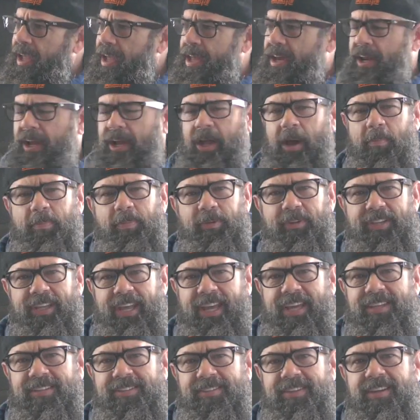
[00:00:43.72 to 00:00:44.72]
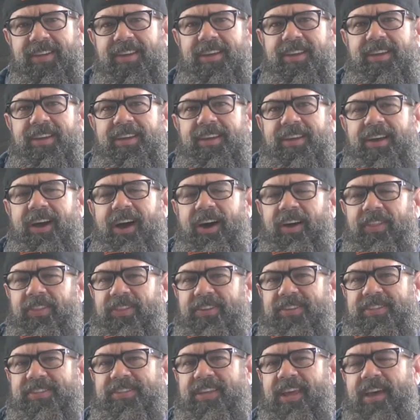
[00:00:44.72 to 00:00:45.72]
In a couple days, on the
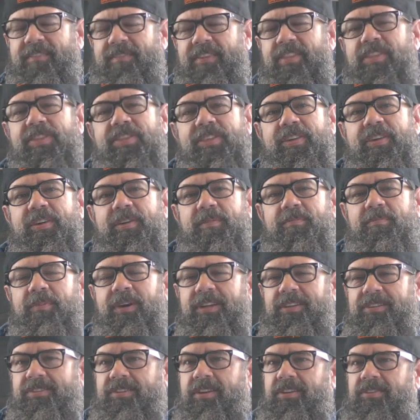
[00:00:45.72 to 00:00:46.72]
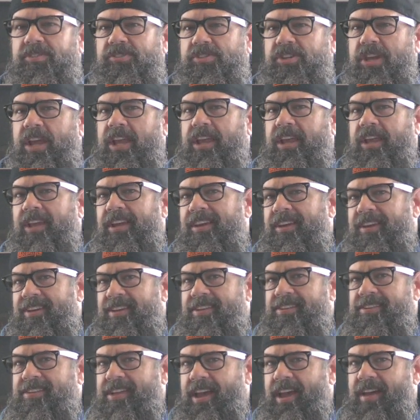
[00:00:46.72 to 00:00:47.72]
7th, my son Jake
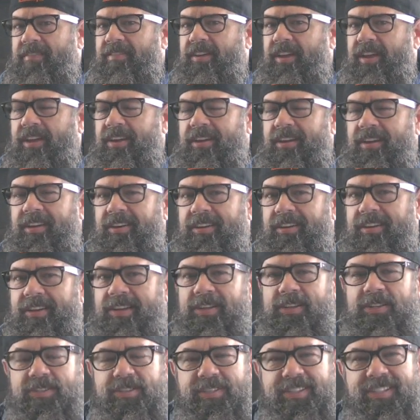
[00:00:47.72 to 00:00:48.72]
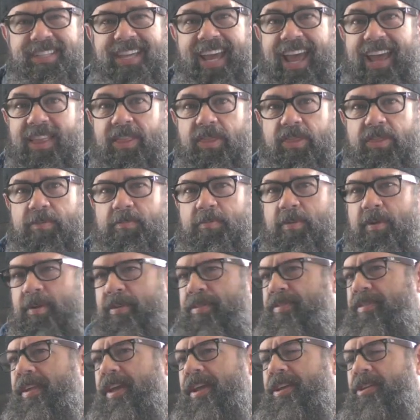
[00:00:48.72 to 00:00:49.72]
is having uh, his 10th
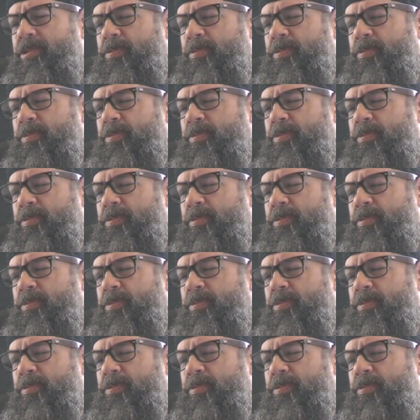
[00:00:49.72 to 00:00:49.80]
birthday.